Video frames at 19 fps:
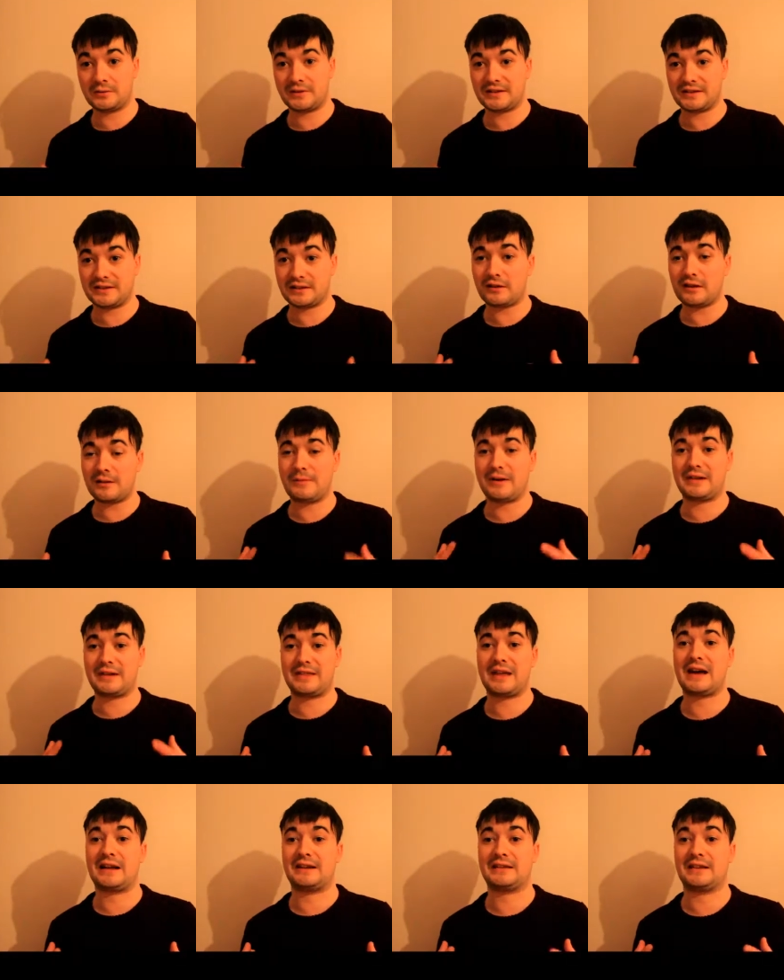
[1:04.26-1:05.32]
So, it's all about
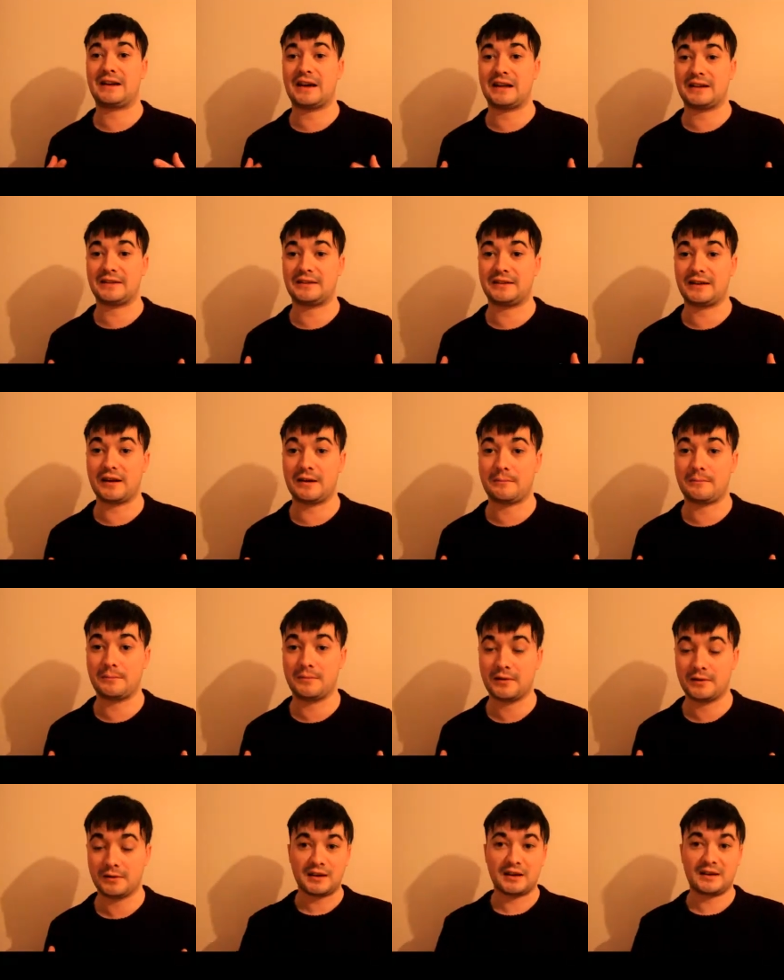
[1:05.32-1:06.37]
that. And,
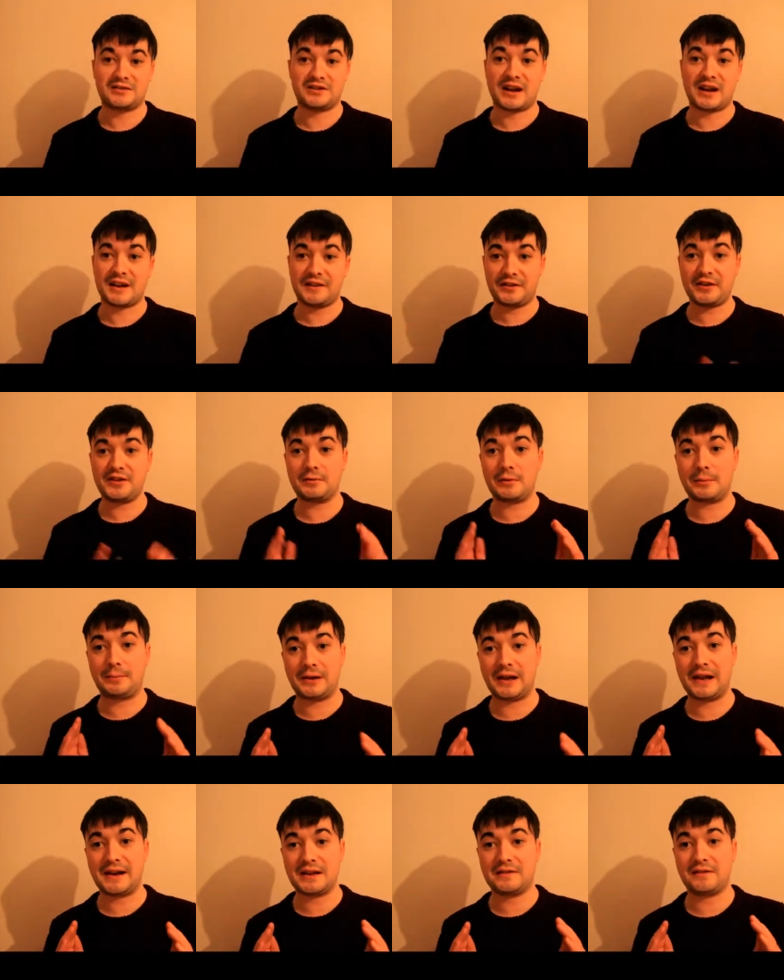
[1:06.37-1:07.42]
um, and I thought there were
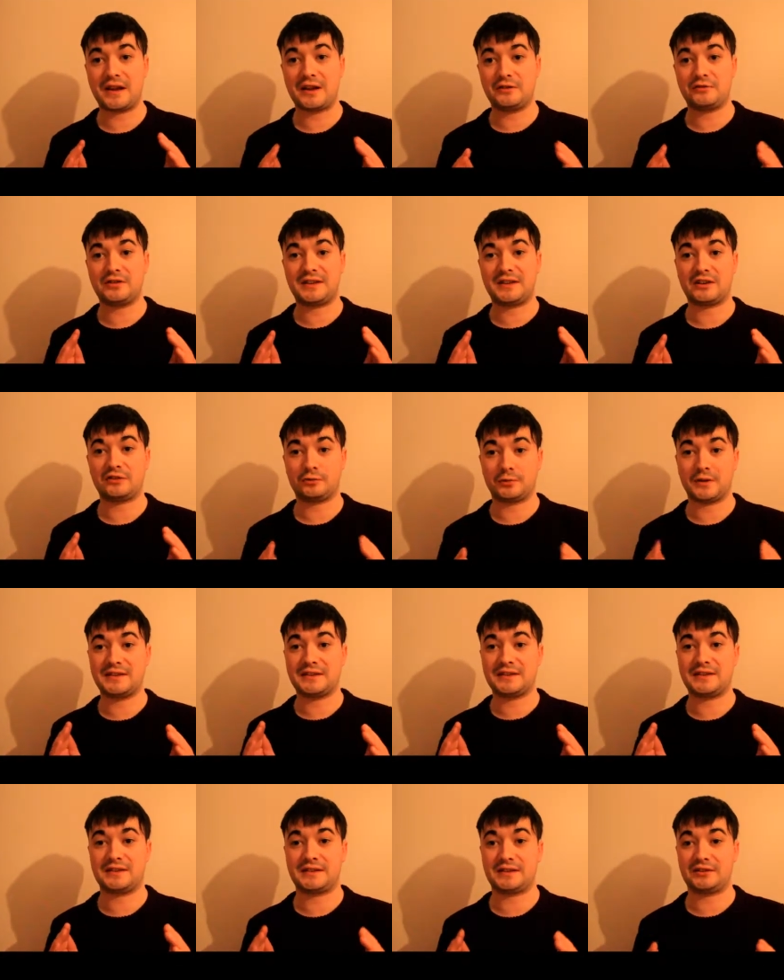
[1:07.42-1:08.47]
plenty of interesting
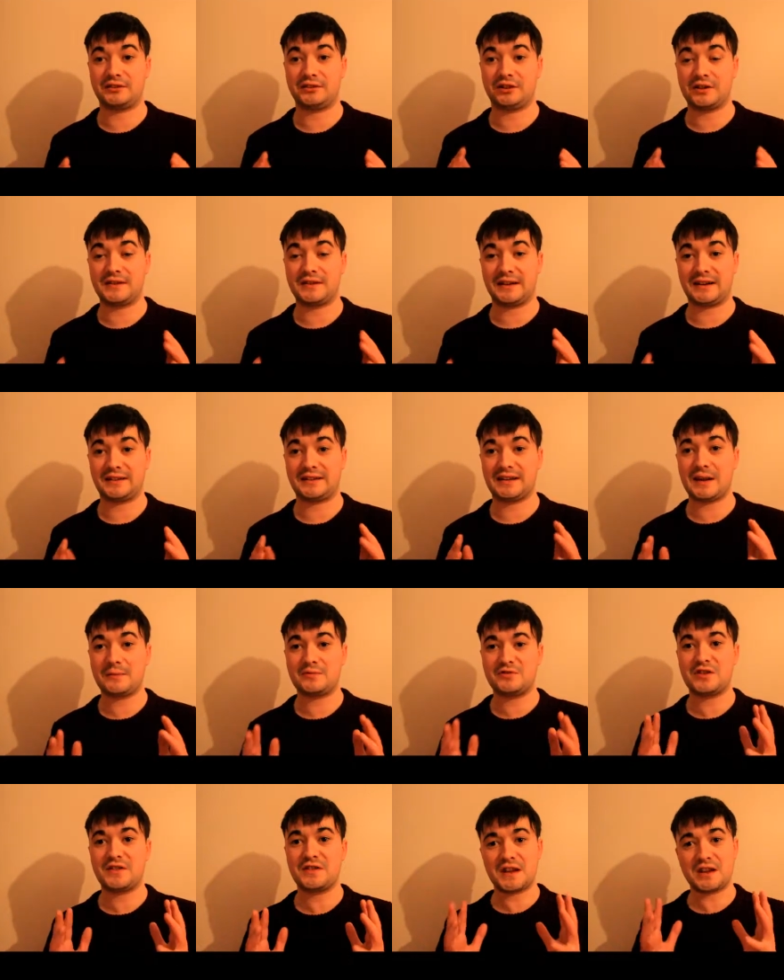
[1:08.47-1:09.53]
twists and turns. Like, at
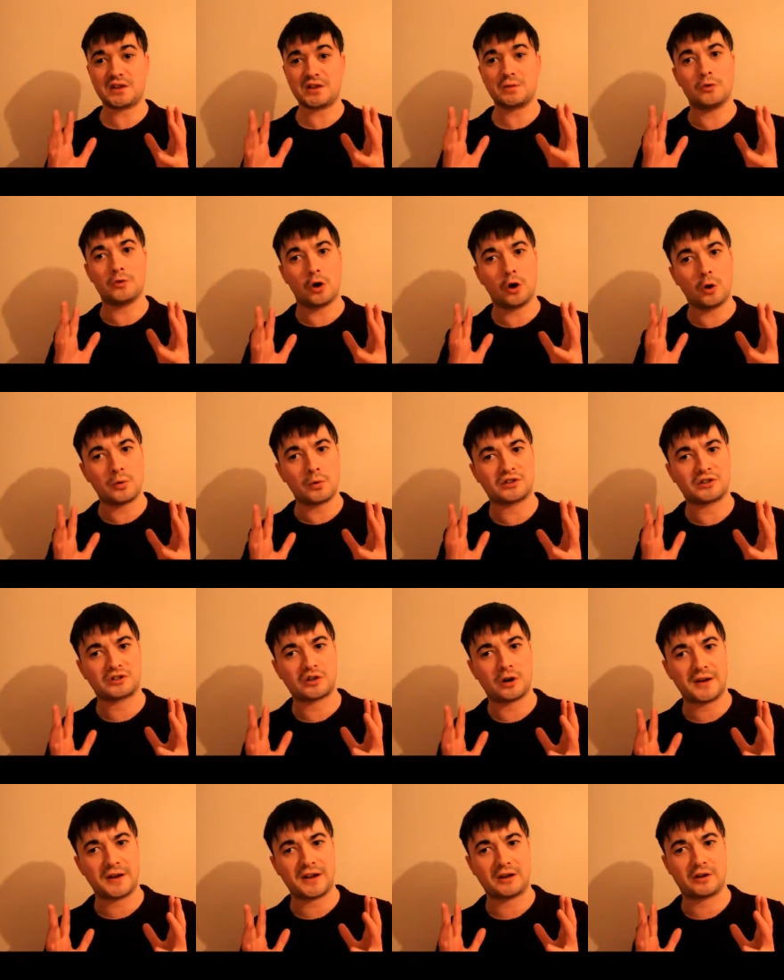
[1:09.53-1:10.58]
times you think you know what's
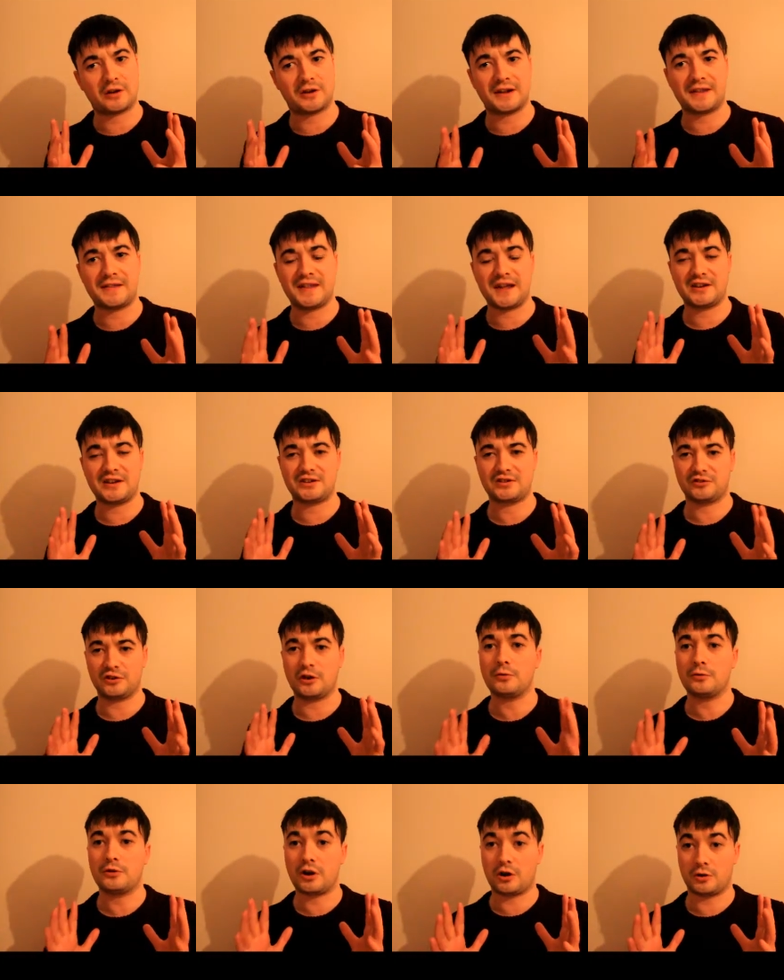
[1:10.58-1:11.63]
going on and then you
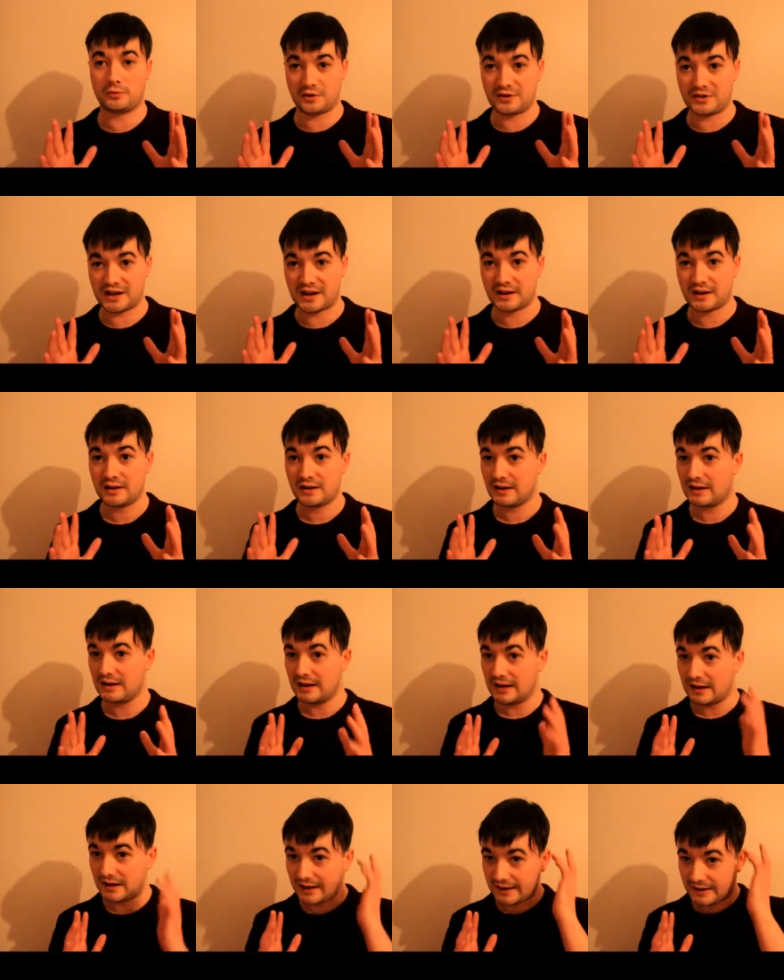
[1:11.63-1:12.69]
don't know. You think,
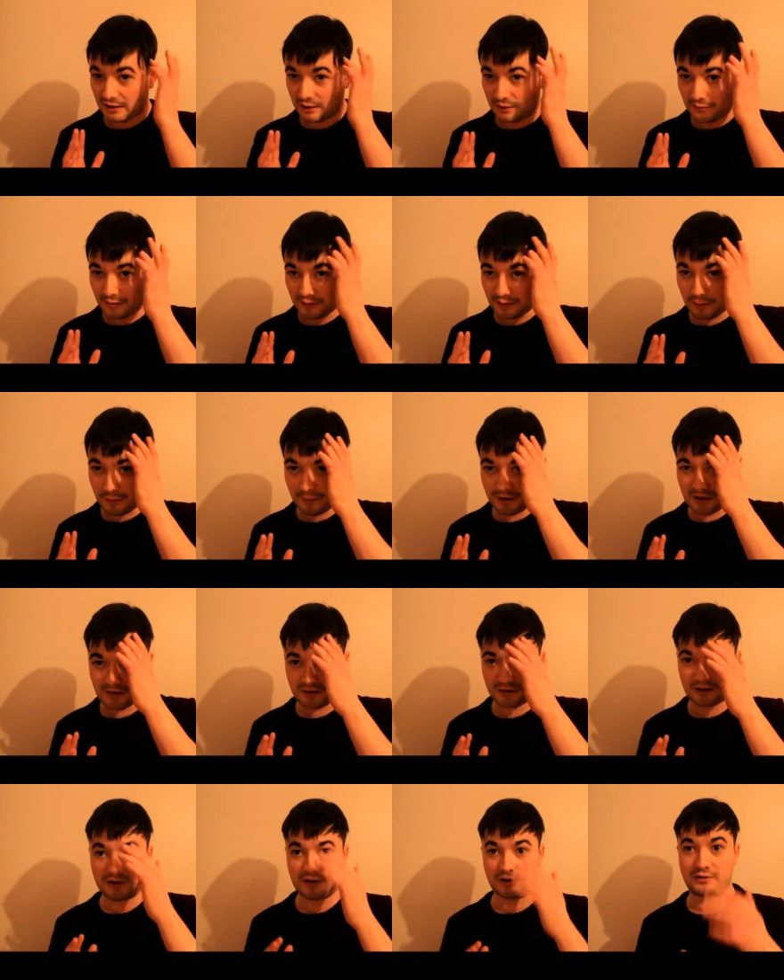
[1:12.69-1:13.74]
like uh, at one point I
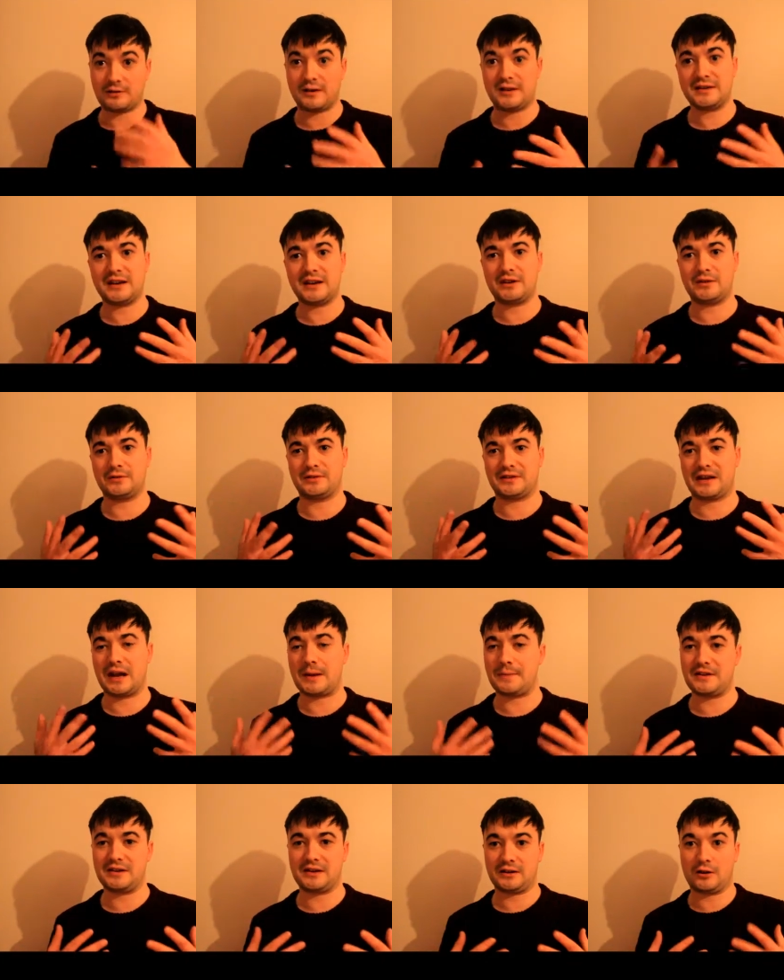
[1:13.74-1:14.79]
thought, oh, I think I know what's gonna
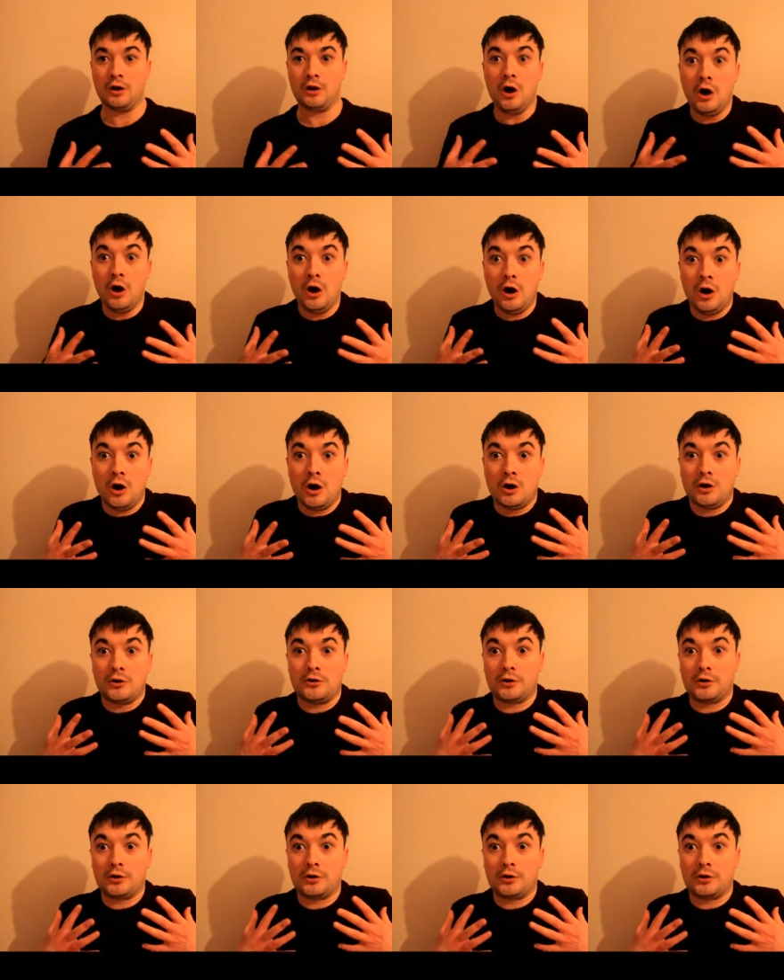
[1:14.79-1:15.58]
happen. Then I go, oh,